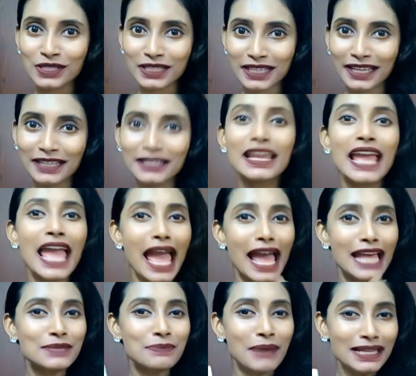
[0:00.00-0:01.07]
skin.
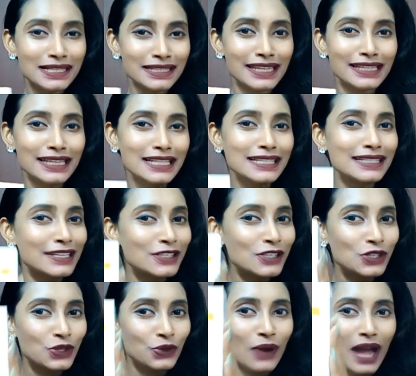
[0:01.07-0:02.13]
As my skin is
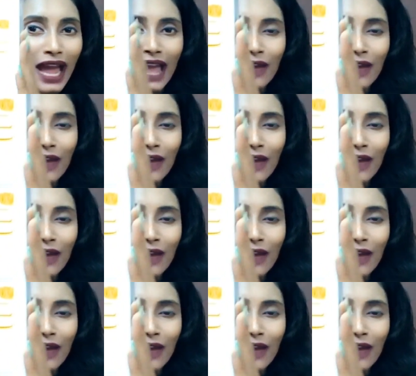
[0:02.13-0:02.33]
sensitive,